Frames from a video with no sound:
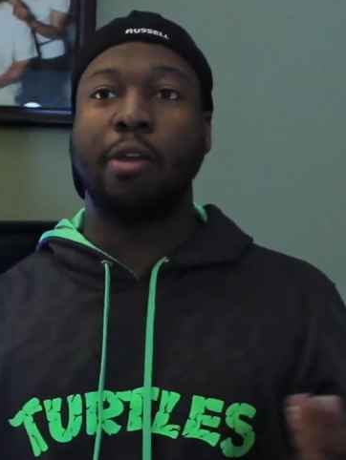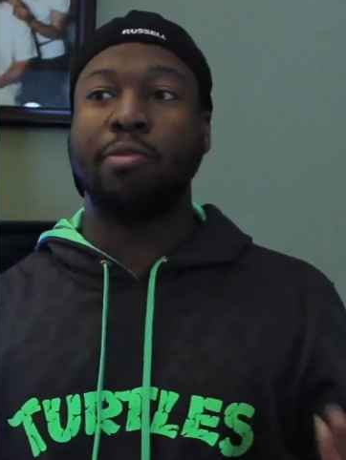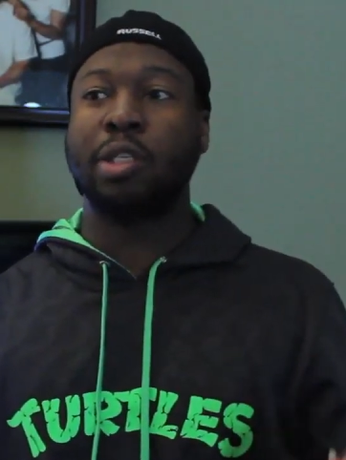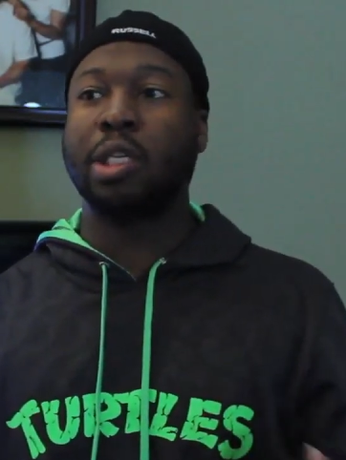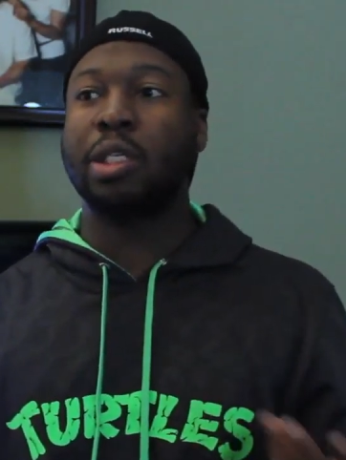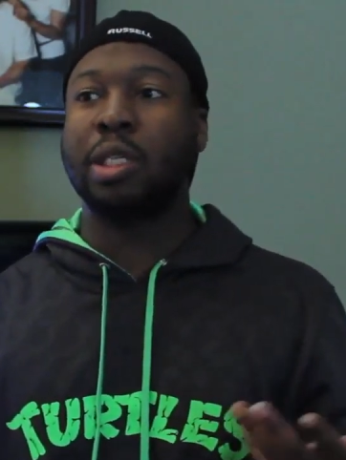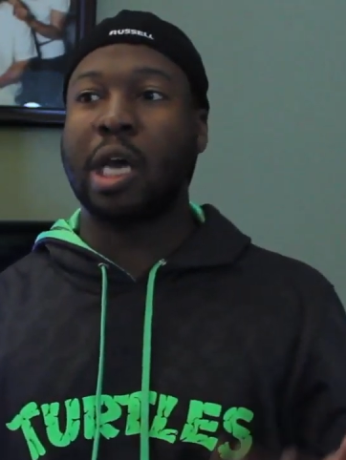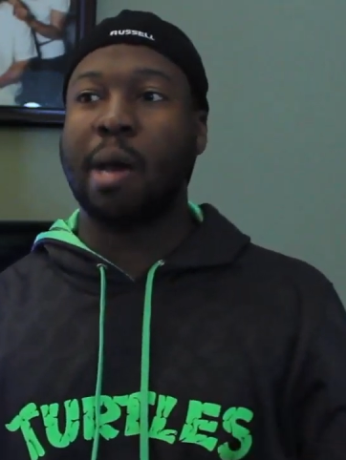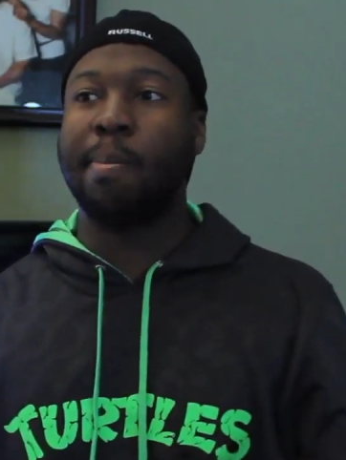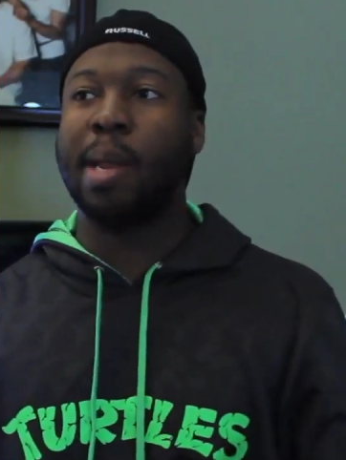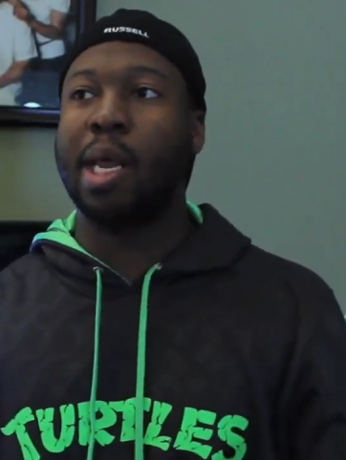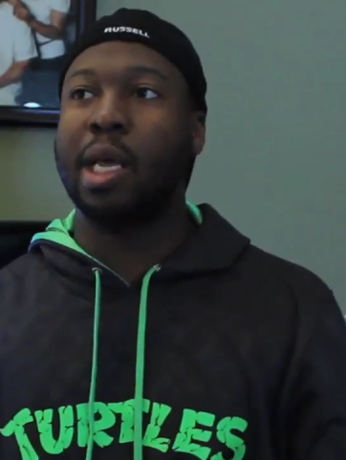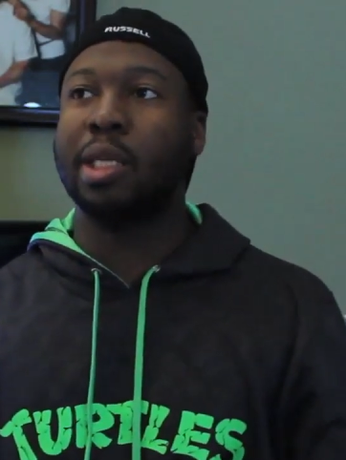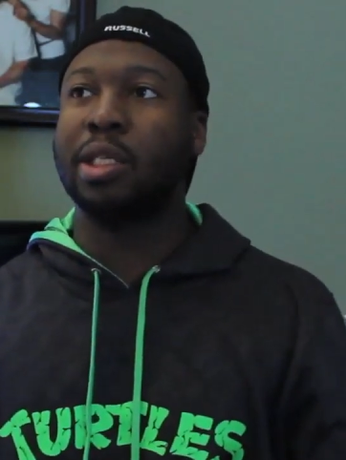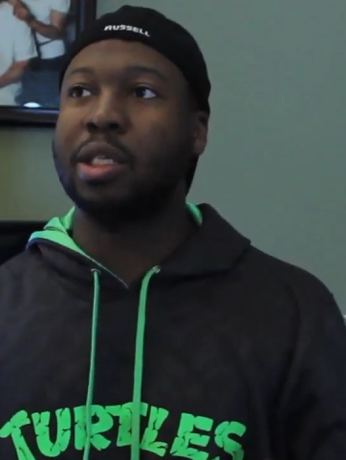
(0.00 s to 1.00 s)
if she's
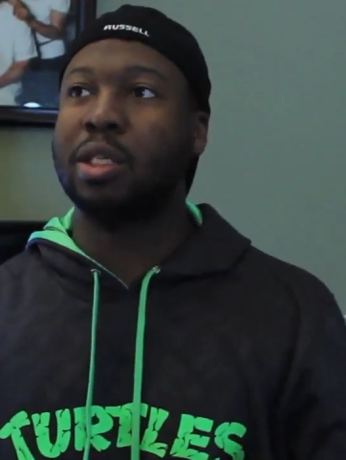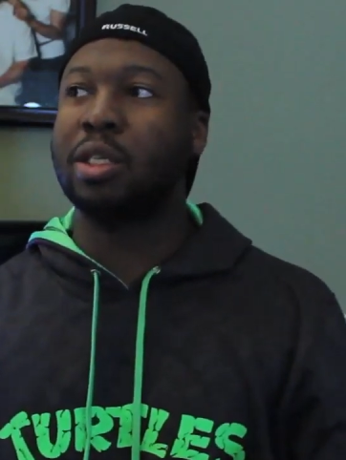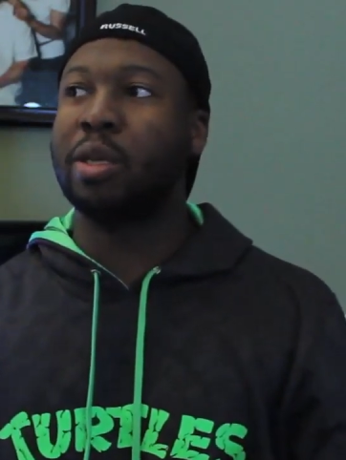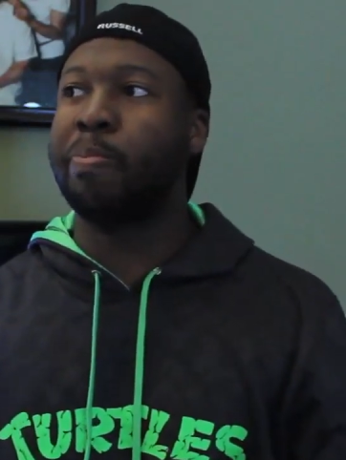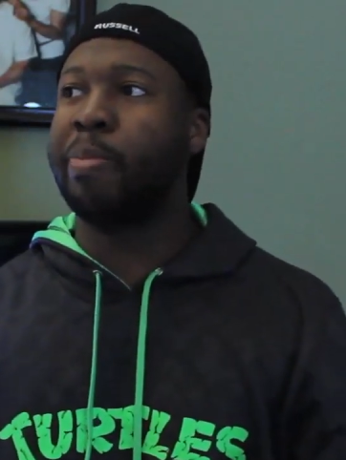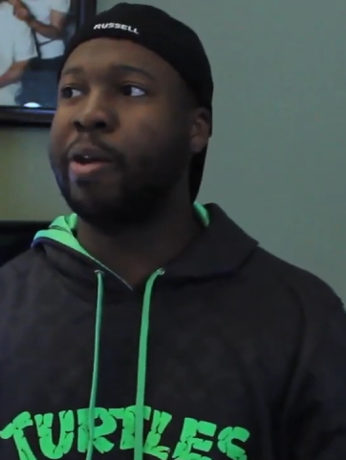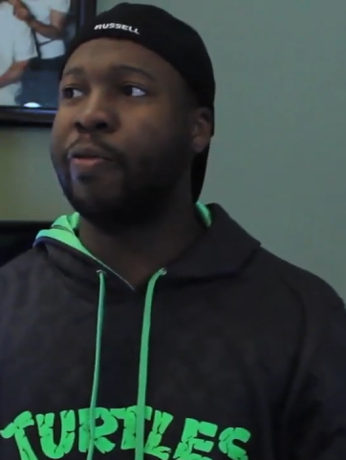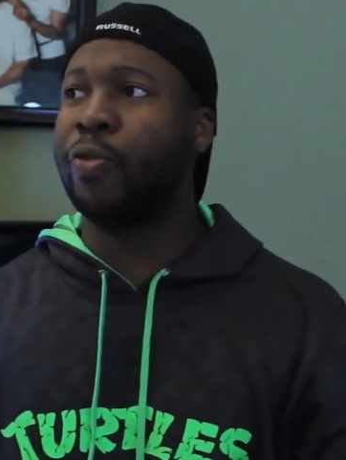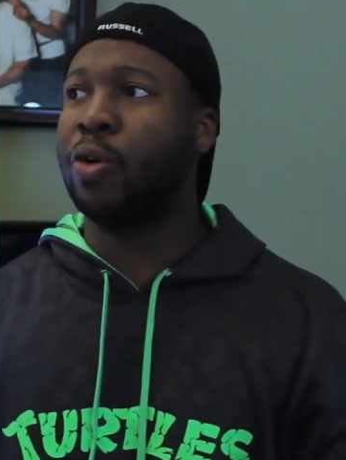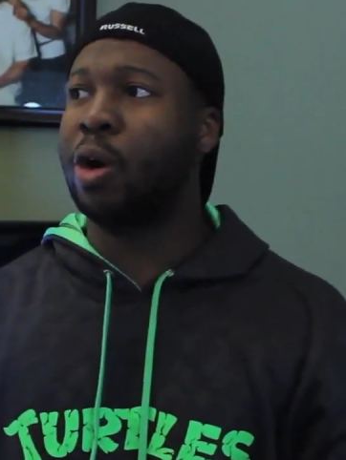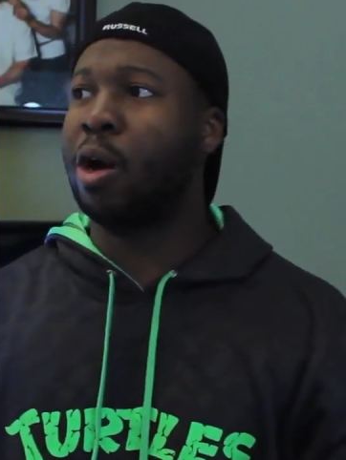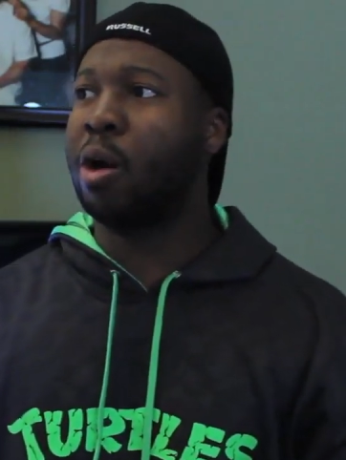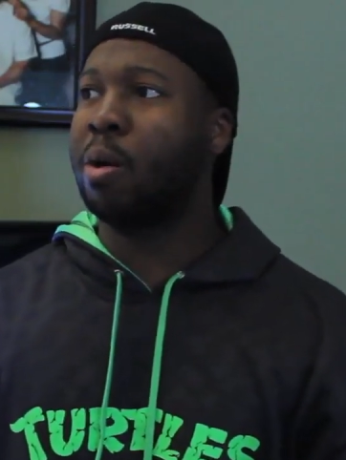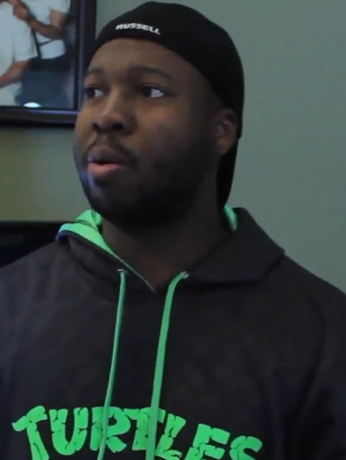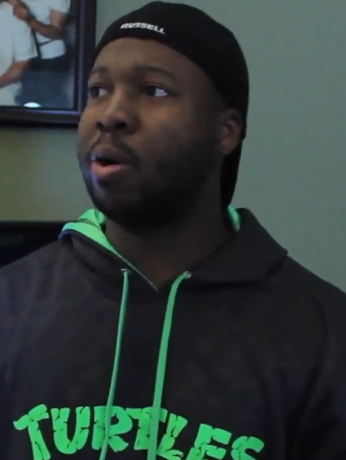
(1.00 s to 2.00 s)
nominated, it just should be for
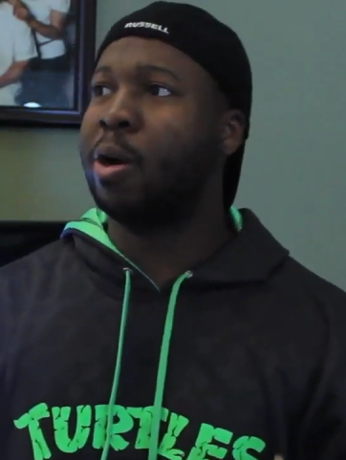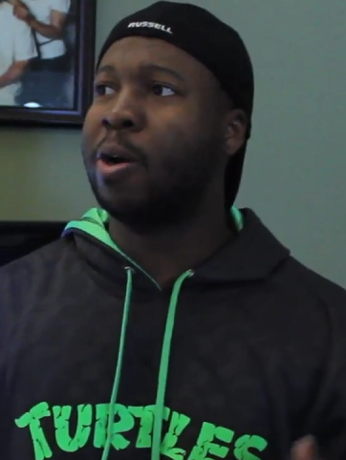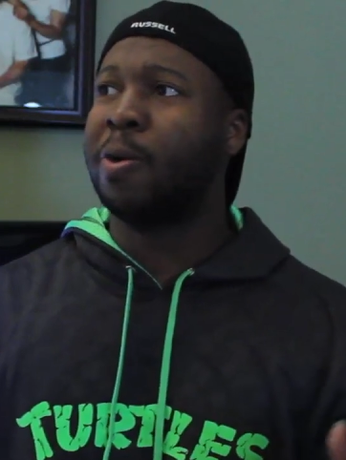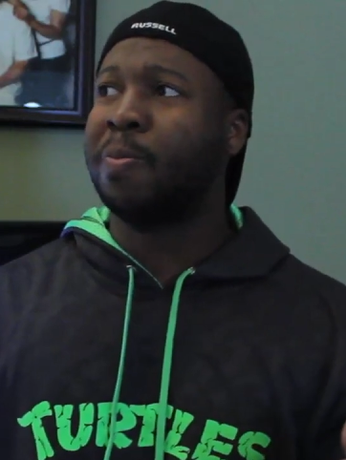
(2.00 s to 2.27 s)
her